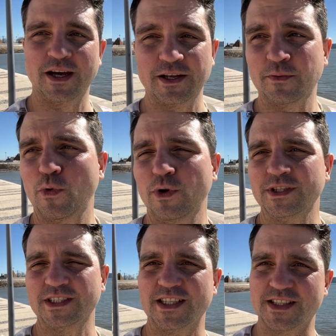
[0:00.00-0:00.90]
number
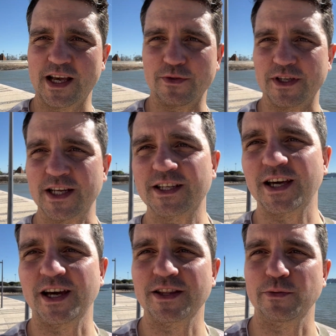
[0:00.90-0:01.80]
one, tests out the dead
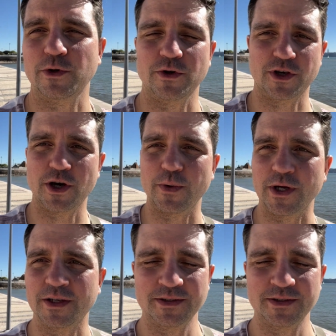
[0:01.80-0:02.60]
cat that we got going,